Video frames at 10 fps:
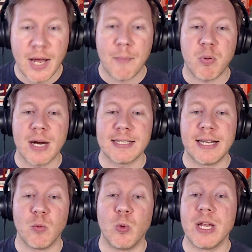
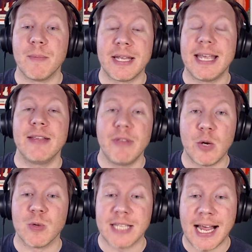President William McKinley
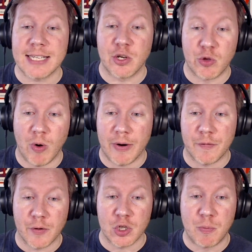was asked to throw out a
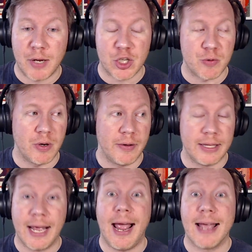first pitch
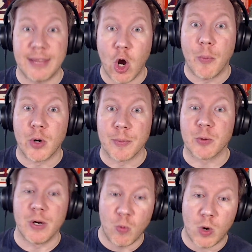at the opener
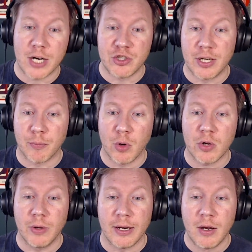between Washington and
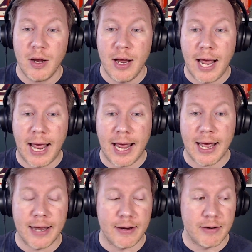Brooklyn,
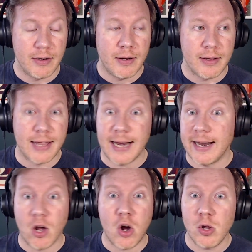and they did
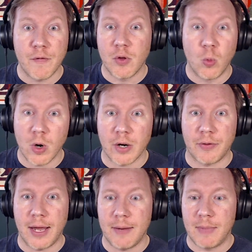all of the work.
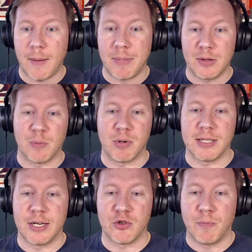They built the
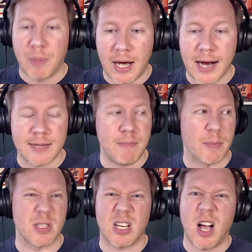presidential box, members
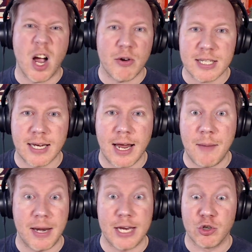of Congress came,
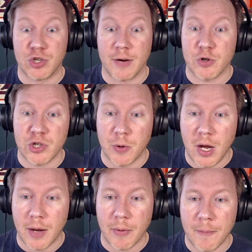and he just never showed
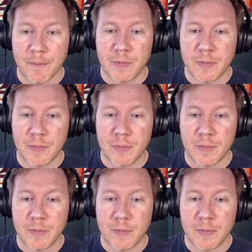up.